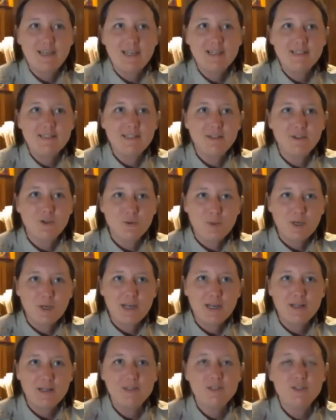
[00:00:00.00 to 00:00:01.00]
senior
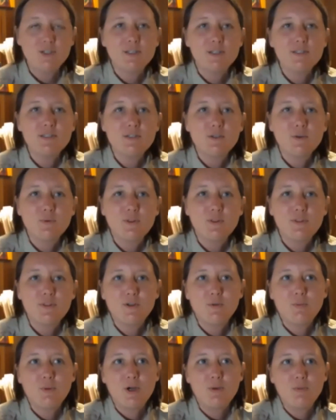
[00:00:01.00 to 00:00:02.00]
biologist with the
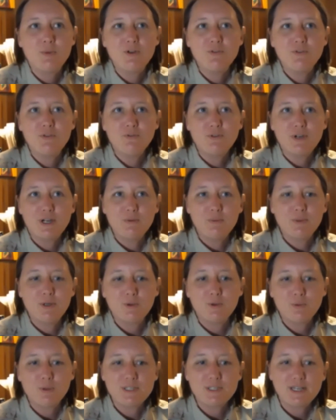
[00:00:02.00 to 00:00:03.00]
Department of Environmental
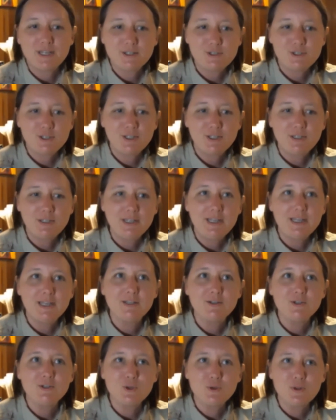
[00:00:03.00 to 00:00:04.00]
Protection
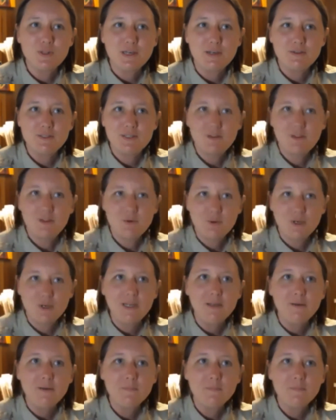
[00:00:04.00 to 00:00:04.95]
in 2003.